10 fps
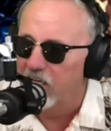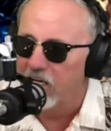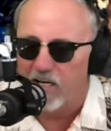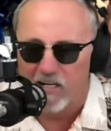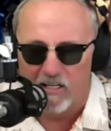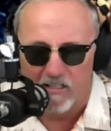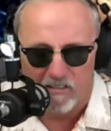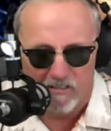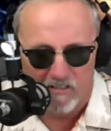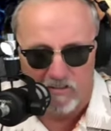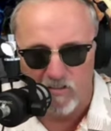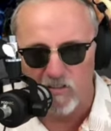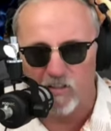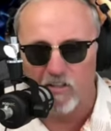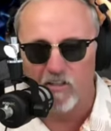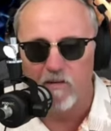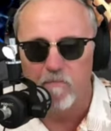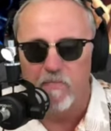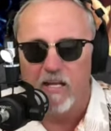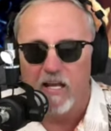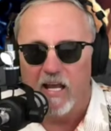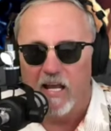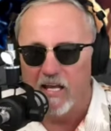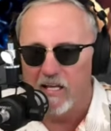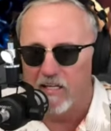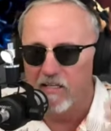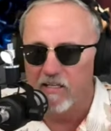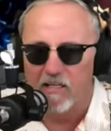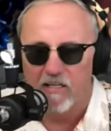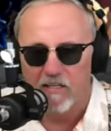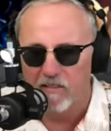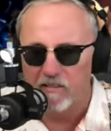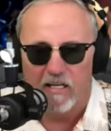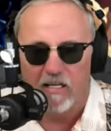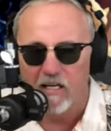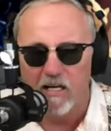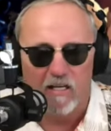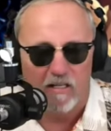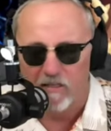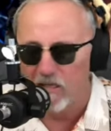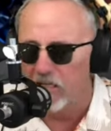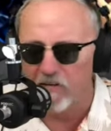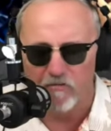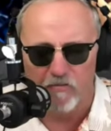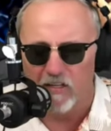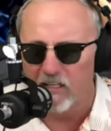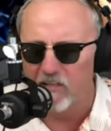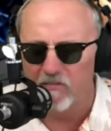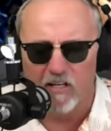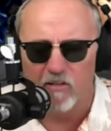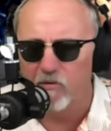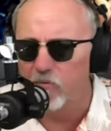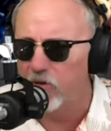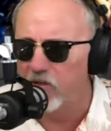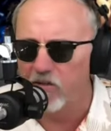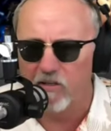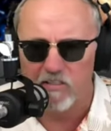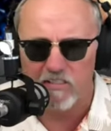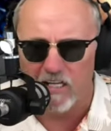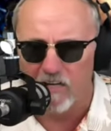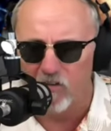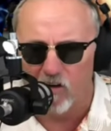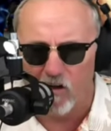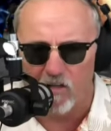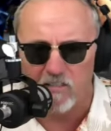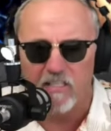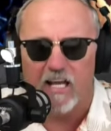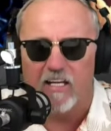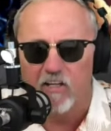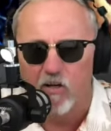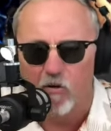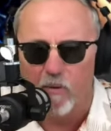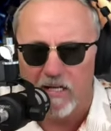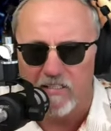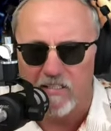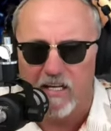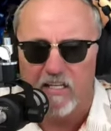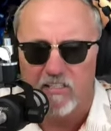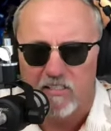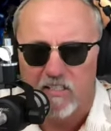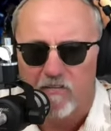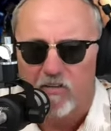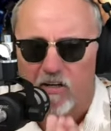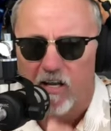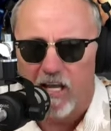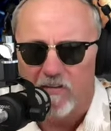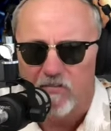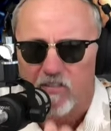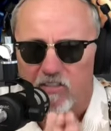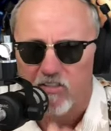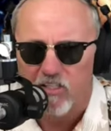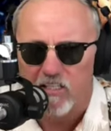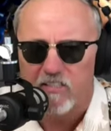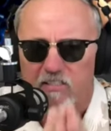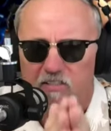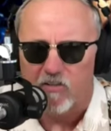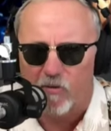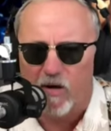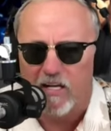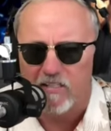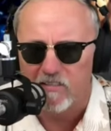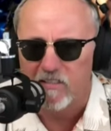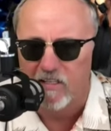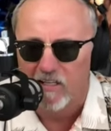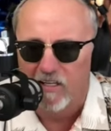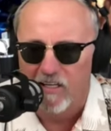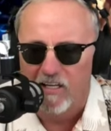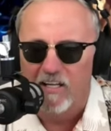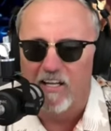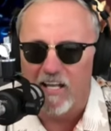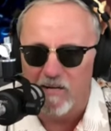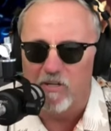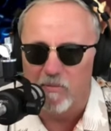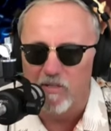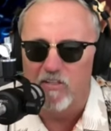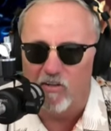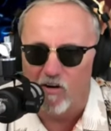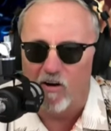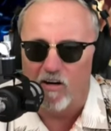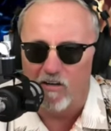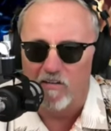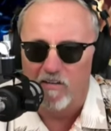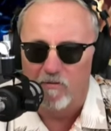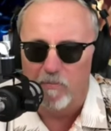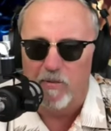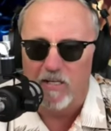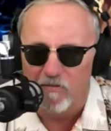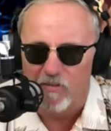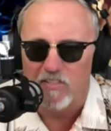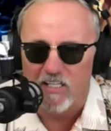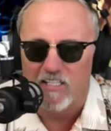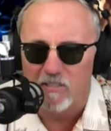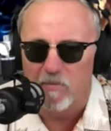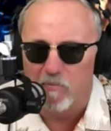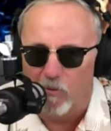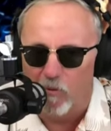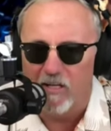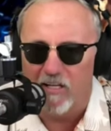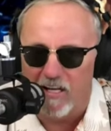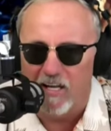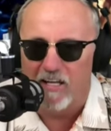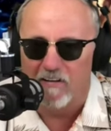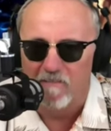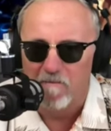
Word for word: uh, concern and uh, and and that feeling of not knowing where you're saved or lost. That can go away today. Just give your life to Jesus Christ. Let him come into your heart. Repent of your sins and be born again.